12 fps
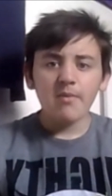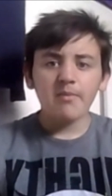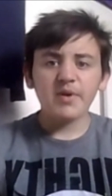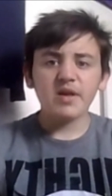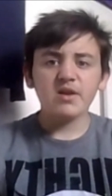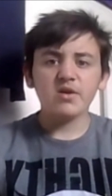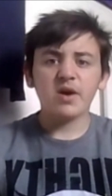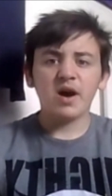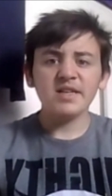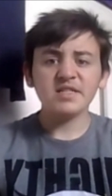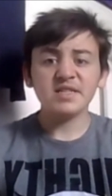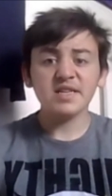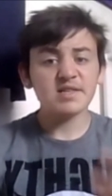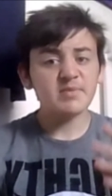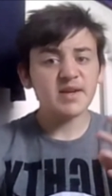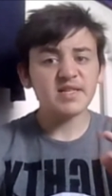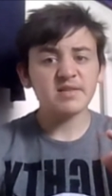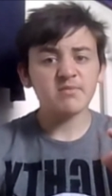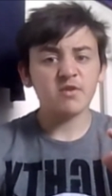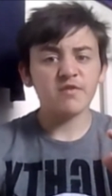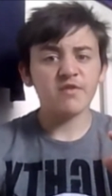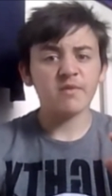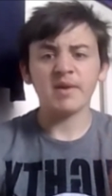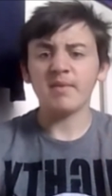but I just expected more
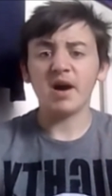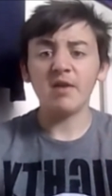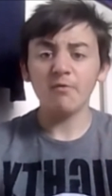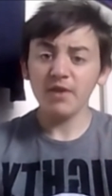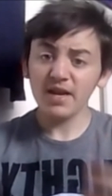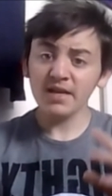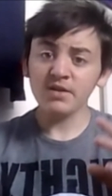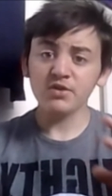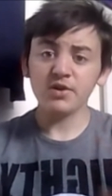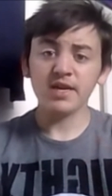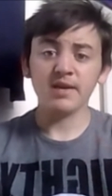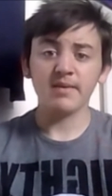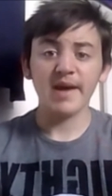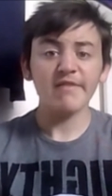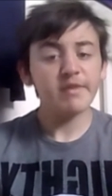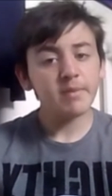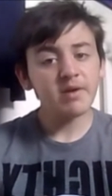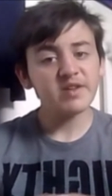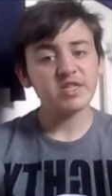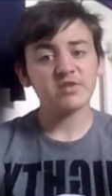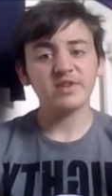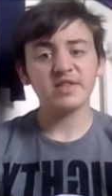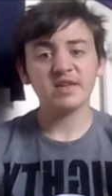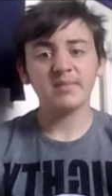from him. I really enjoyed him. Every moment of
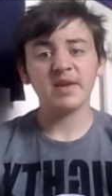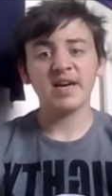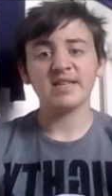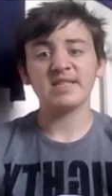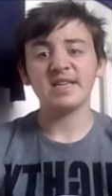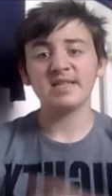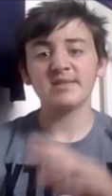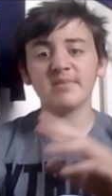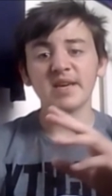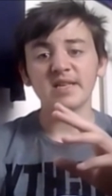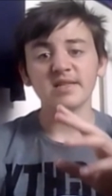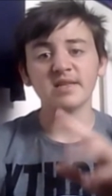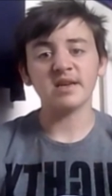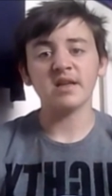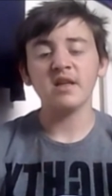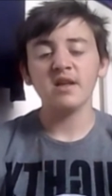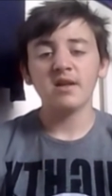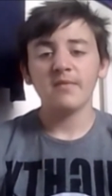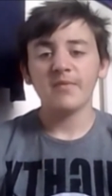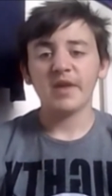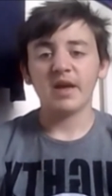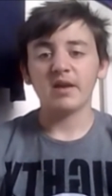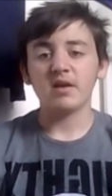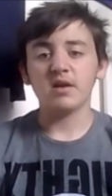screen time he has, he is amazing,
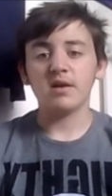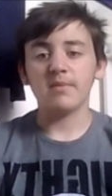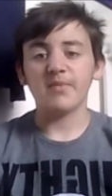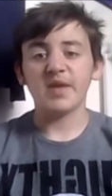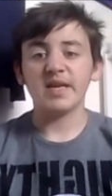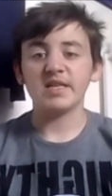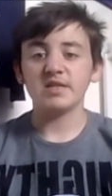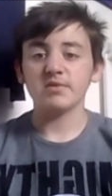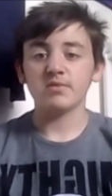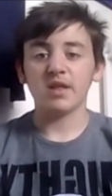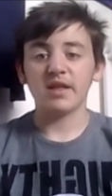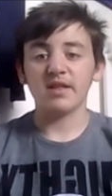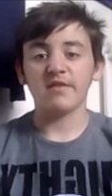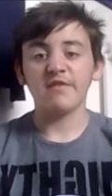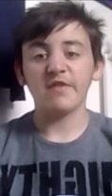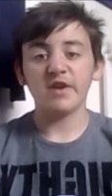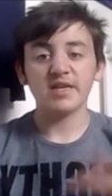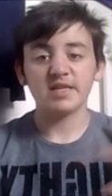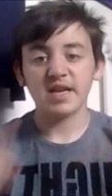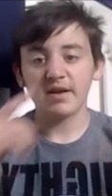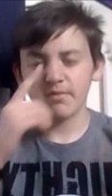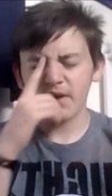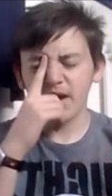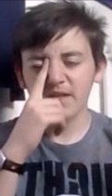and he's like the funniest
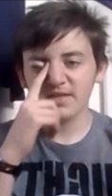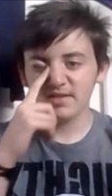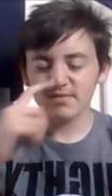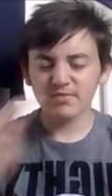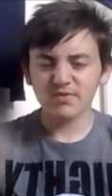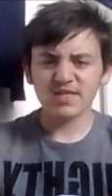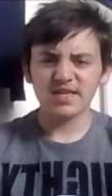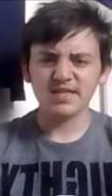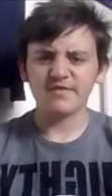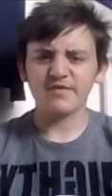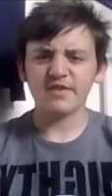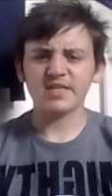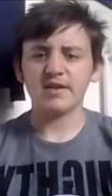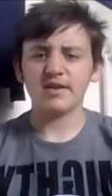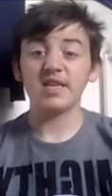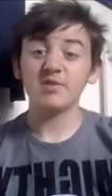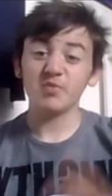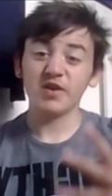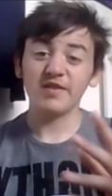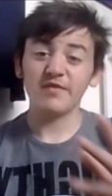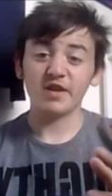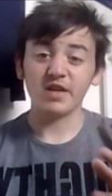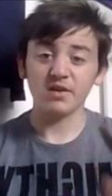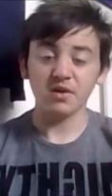character. Well, I wouldn't say he's the funniest character. He's pretty
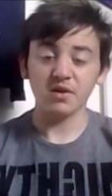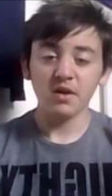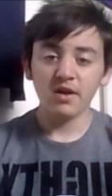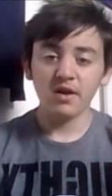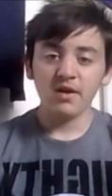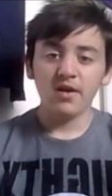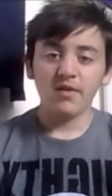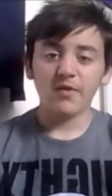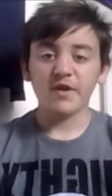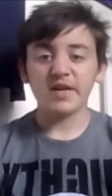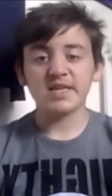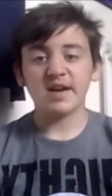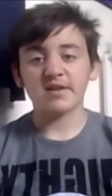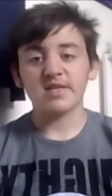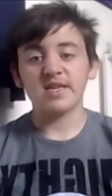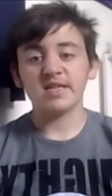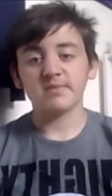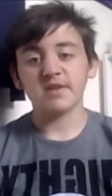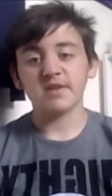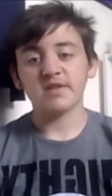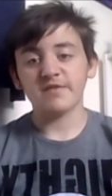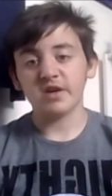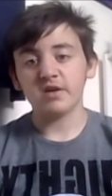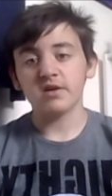funny though. The funniest character is
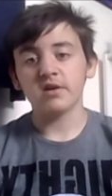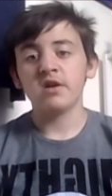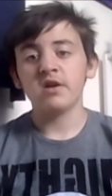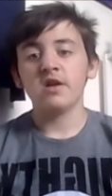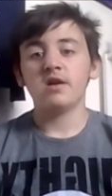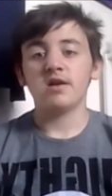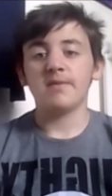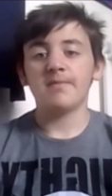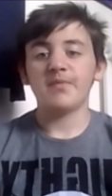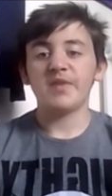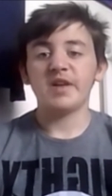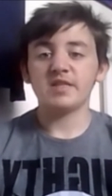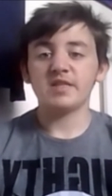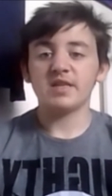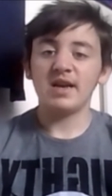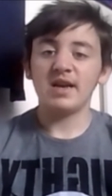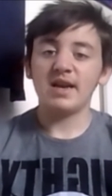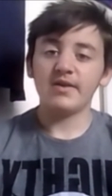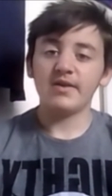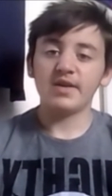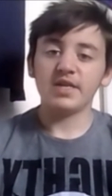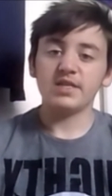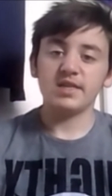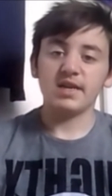Motherfucker. There's a hilarious
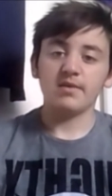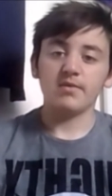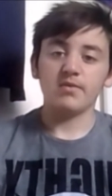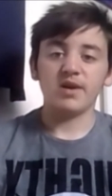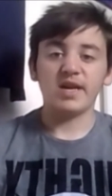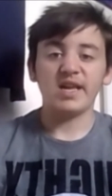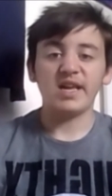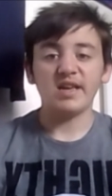scene where he